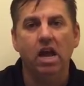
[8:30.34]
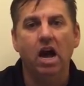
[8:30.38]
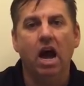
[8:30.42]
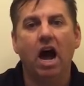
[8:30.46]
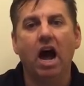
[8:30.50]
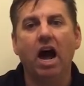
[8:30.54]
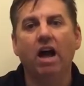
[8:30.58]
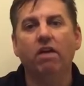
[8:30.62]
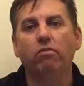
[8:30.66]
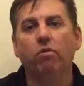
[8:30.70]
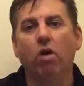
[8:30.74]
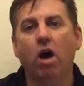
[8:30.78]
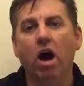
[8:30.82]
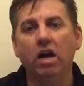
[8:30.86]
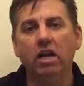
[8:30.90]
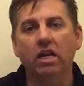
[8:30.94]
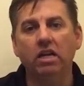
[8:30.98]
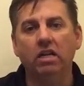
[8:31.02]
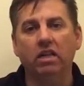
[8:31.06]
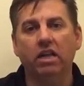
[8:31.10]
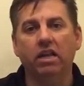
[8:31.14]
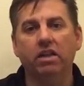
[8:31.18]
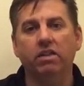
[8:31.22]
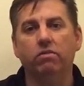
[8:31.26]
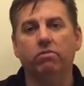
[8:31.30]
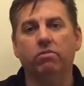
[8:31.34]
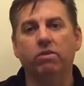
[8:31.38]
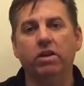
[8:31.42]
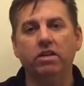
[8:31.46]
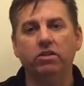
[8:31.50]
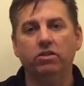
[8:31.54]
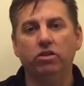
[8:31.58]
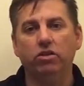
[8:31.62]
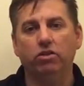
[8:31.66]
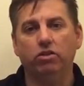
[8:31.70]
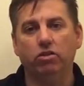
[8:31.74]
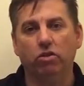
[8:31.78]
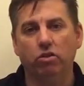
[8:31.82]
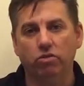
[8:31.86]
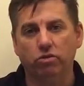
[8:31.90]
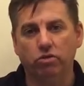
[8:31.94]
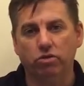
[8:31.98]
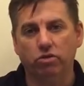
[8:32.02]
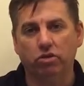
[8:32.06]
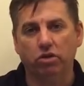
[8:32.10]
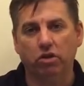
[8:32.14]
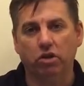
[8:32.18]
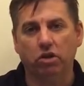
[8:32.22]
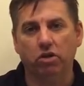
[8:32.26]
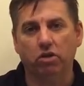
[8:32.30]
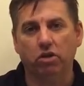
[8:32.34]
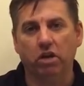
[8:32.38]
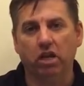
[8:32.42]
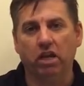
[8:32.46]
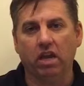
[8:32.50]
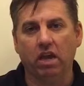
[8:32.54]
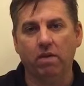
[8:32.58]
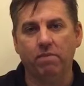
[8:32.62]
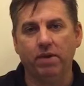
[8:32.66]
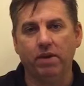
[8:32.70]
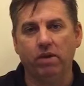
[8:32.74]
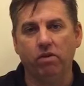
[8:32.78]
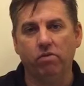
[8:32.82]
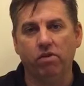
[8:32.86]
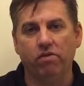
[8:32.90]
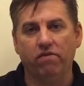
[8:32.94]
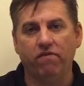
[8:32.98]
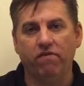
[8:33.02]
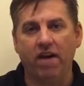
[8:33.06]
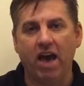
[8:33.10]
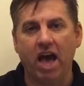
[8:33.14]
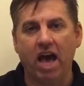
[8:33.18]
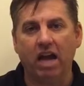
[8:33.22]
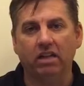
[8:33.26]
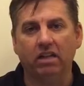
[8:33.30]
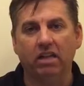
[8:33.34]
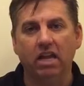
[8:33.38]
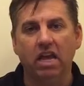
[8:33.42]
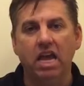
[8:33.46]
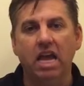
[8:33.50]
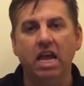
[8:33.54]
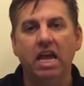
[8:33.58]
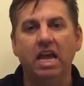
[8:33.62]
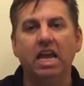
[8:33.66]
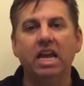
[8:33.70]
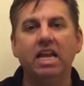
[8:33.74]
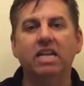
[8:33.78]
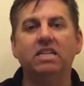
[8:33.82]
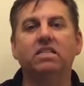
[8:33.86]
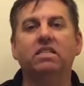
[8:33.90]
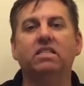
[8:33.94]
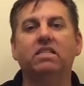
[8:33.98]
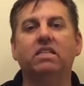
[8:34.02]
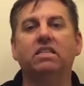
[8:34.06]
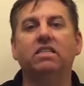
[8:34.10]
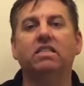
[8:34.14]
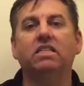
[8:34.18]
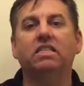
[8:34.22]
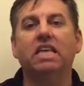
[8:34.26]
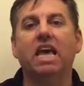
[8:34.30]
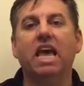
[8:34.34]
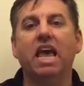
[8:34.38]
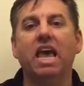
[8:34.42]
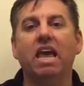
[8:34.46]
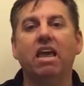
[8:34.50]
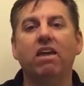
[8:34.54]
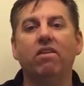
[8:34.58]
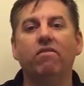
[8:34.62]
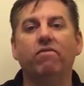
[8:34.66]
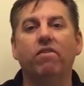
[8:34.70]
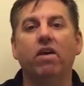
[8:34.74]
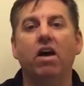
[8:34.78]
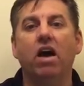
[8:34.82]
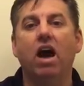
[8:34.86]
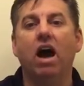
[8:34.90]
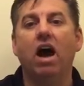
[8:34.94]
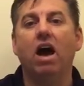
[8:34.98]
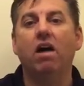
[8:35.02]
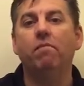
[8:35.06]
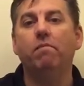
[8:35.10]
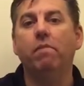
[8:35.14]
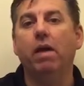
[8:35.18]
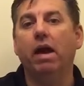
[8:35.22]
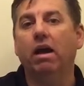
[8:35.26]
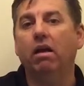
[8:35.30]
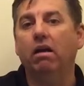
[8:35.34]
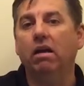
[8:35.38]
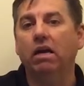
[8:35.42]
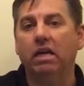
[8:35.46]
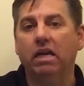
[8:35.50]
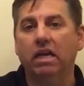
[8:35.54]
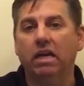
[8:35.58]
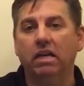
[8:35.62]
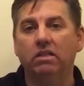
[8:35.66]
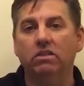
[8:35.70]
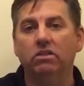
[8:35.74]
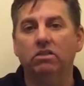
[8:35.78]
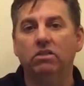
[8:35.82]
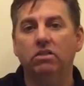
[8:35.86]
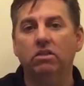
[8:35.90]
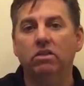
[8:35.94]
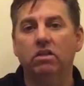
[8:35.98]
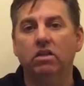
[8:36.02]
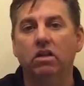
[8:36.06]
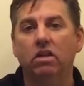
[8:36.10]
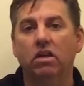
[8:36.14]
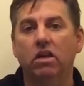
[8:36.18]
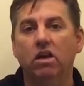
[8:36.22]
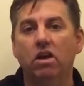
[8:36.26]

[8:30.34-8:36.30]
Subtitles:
Ironically, the reason Social Security came into effect is to save Americans